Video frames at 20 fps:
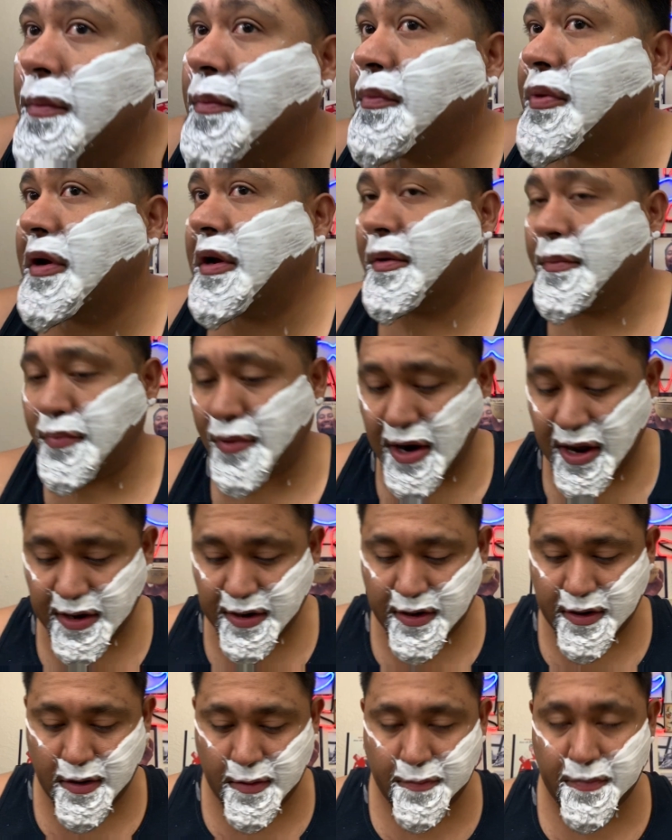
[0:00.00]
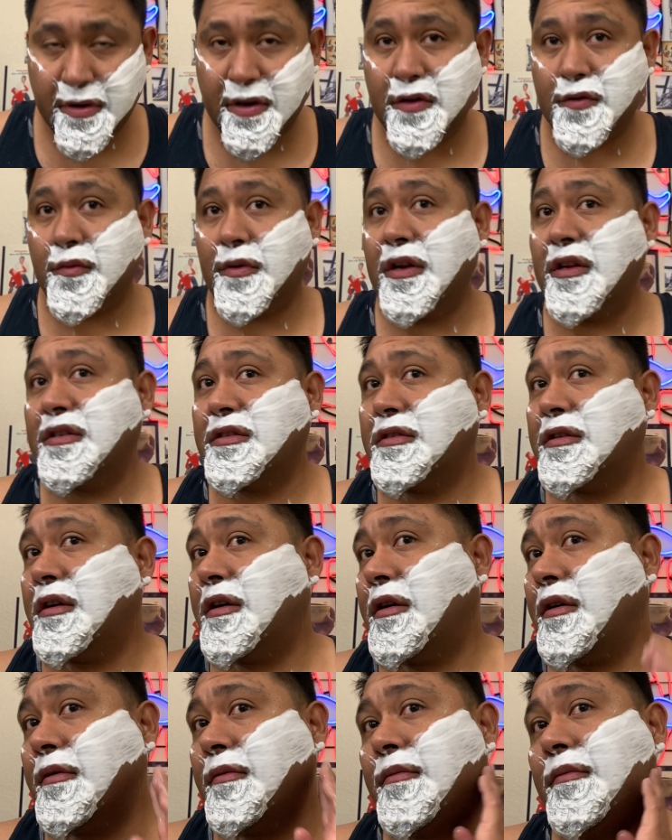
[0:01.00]
big brand companies, when it's
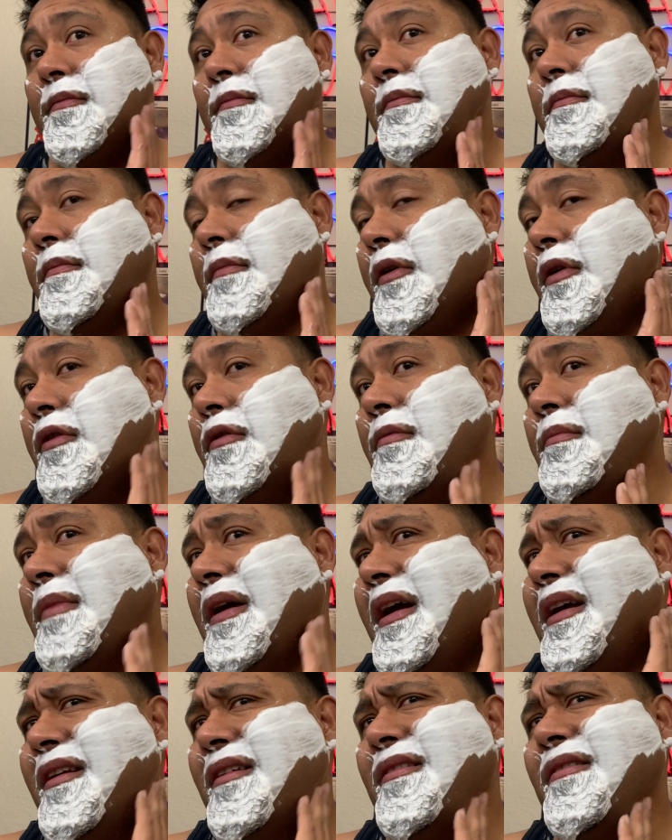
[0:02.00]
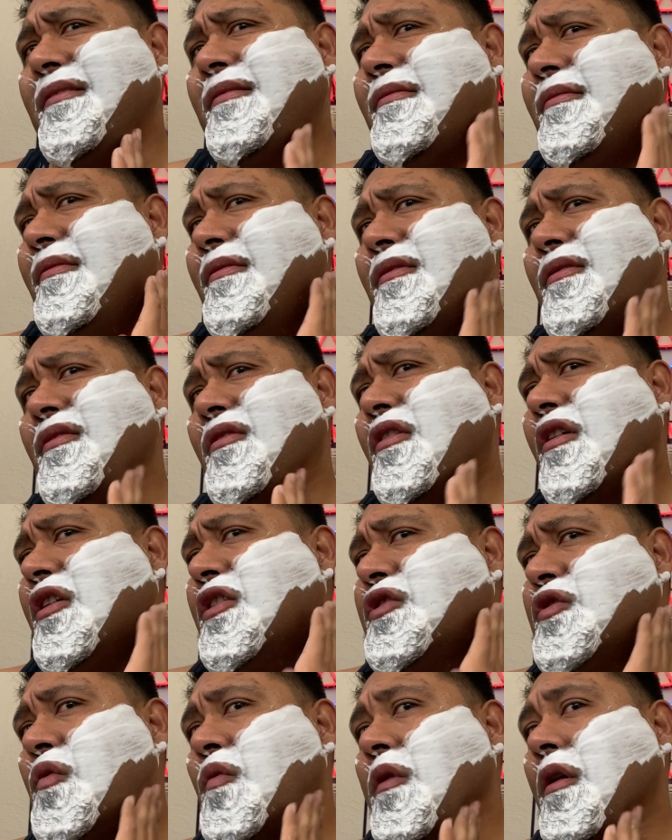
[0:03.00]
made in
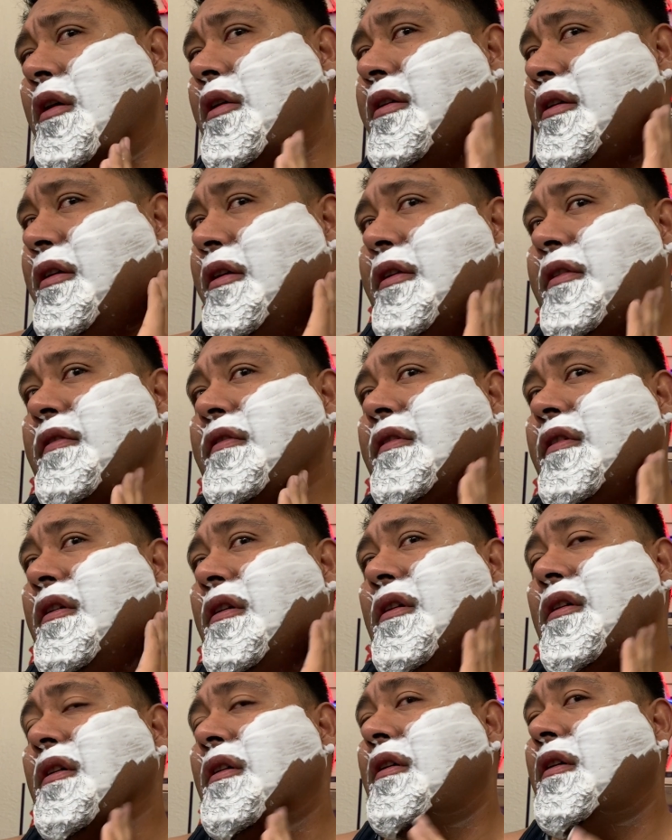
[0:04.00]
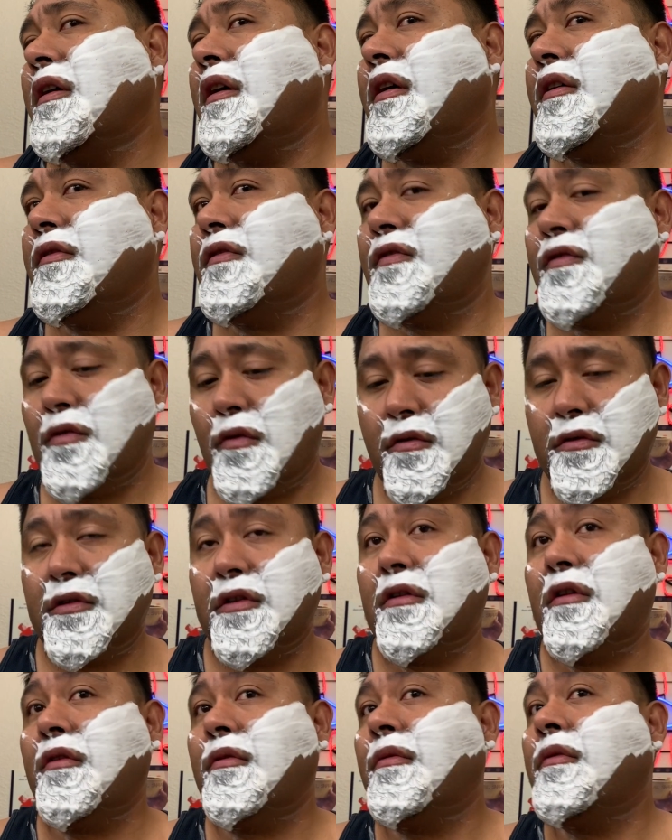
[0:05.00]
large quantities and sold
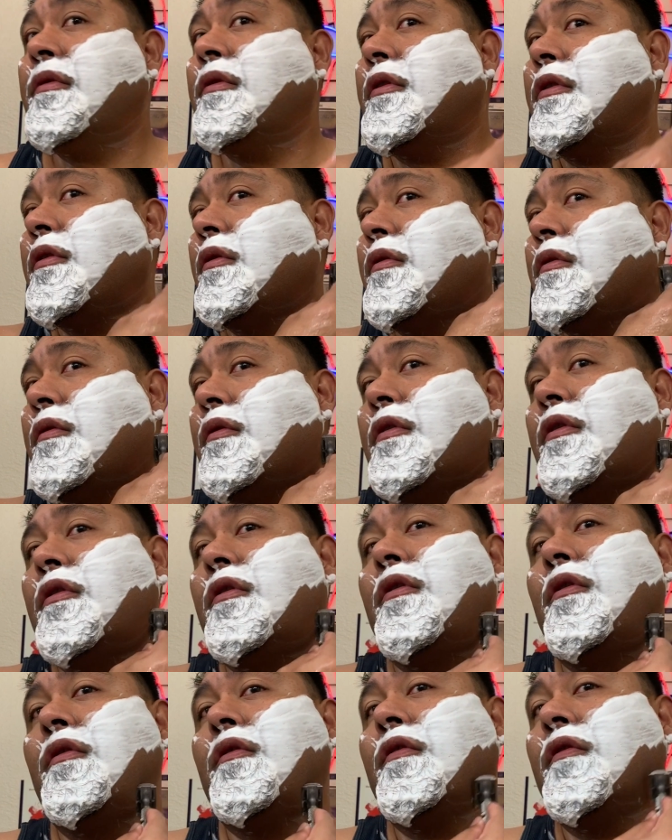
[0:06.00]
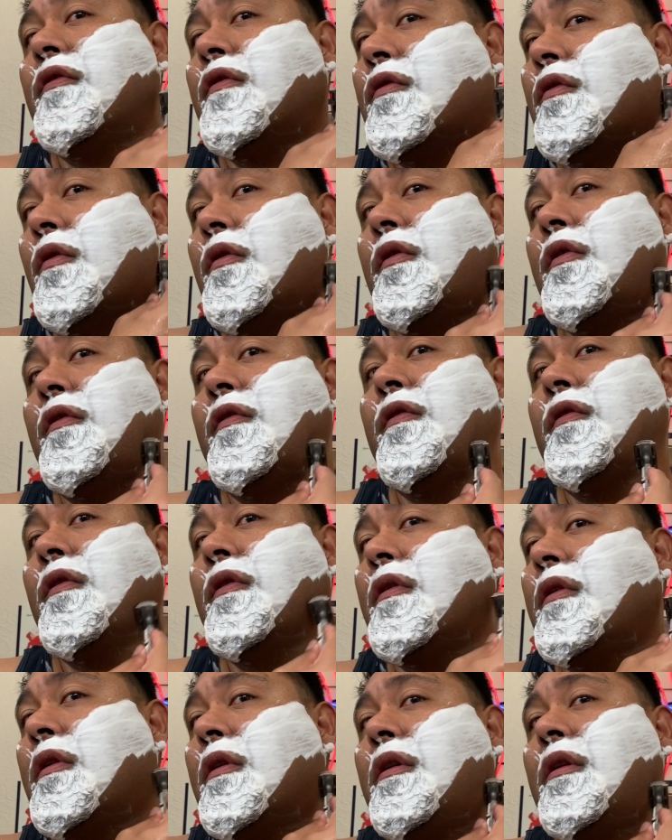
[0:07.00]
in our in your local stores,
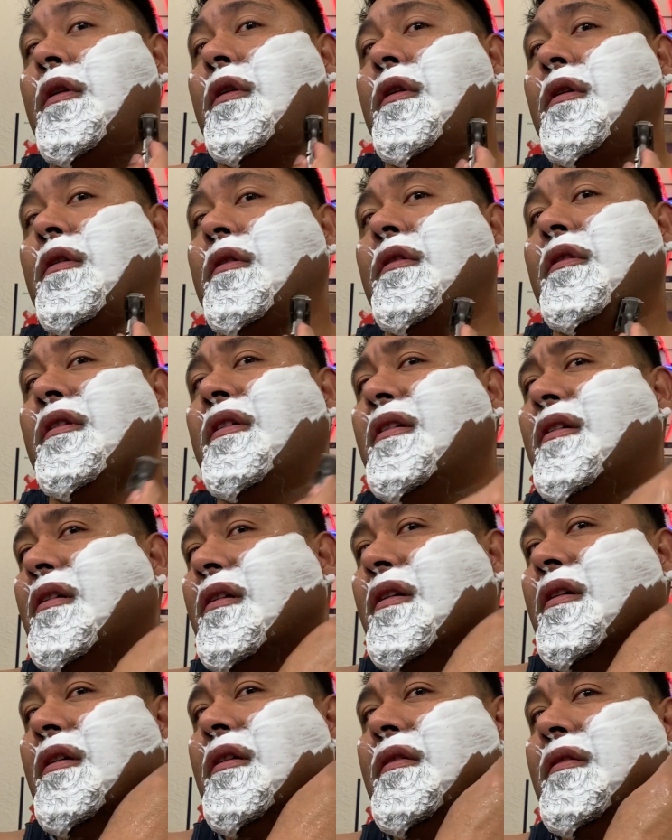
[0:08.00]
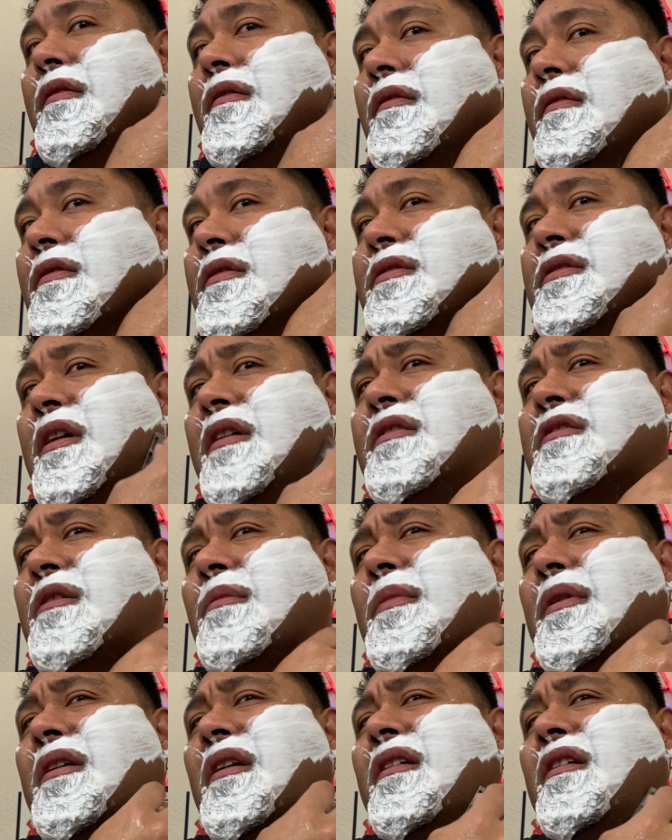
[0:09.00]
the scents
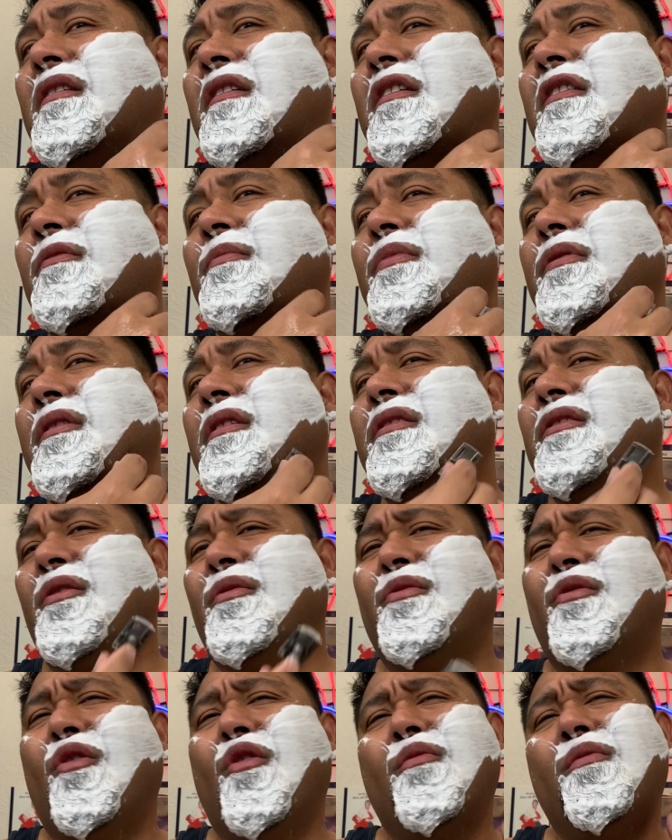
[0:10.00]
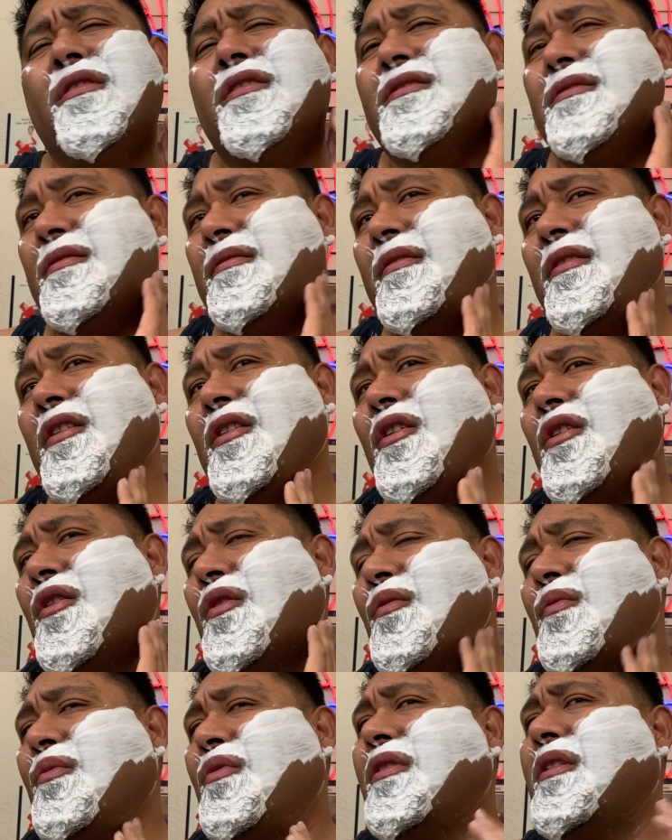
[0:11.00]
can be kind of off-putting. They're always
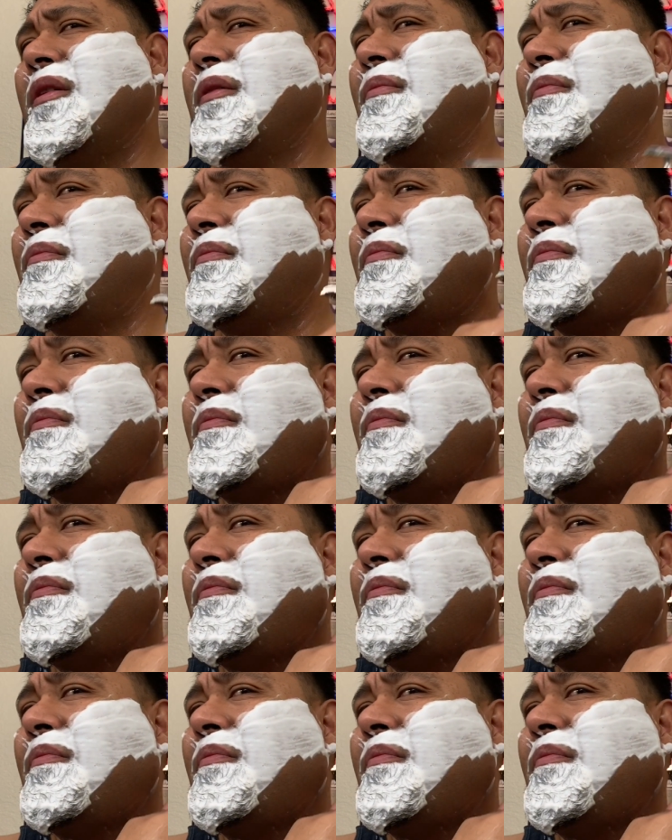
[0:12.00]
really